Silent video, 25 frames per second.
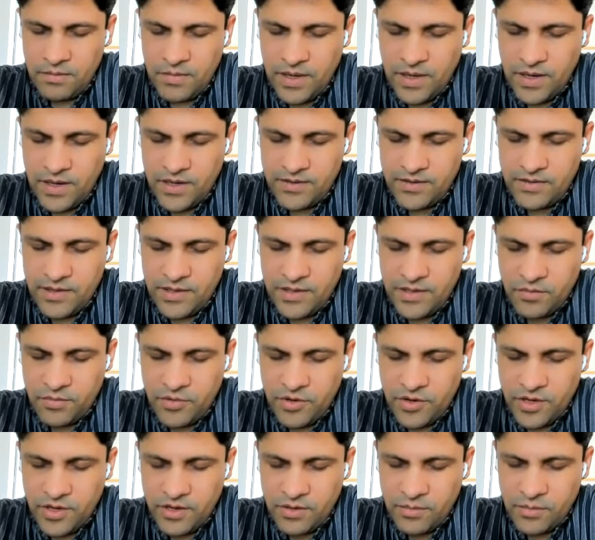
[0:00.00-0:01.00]
May I see
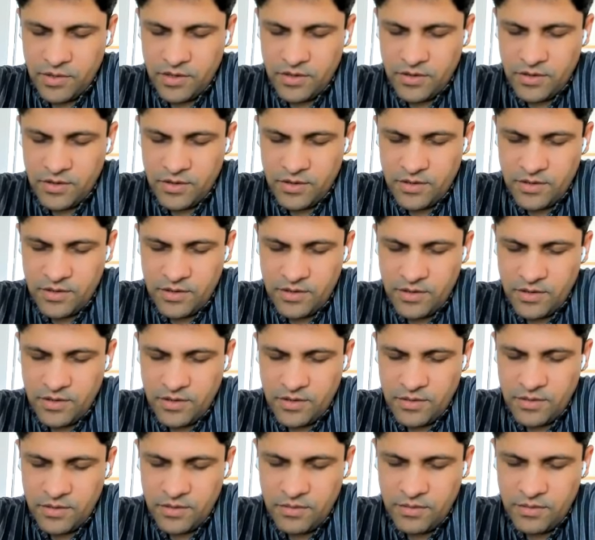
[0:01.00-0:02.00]
the predicament.
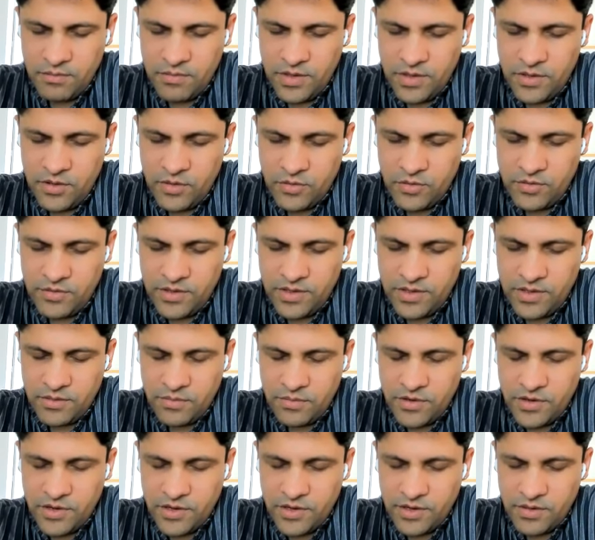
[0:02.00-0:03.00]
May you see
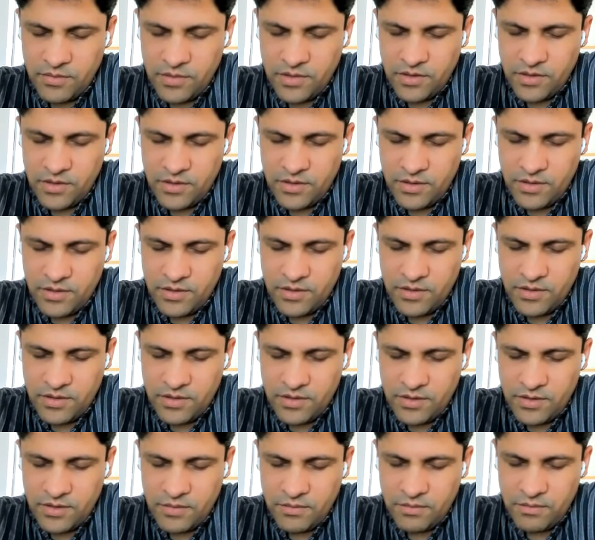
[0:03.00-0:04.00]
the predicament.
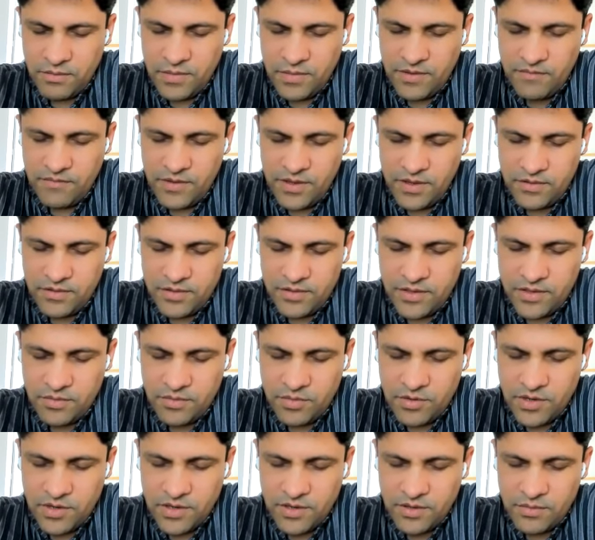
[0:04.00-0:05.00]
May we see
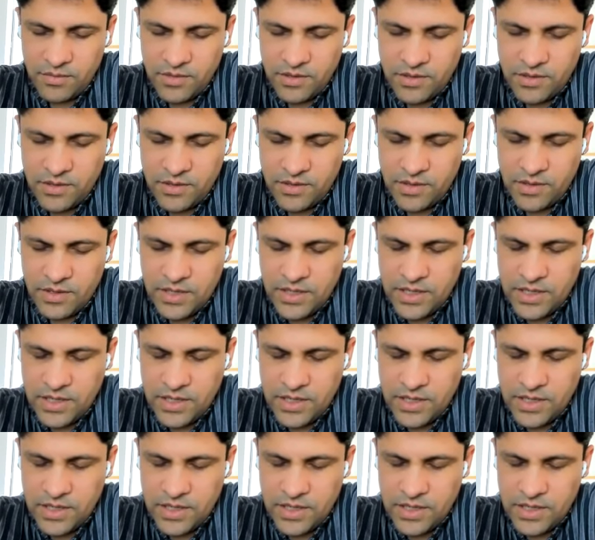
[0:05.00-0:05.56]
the predicament.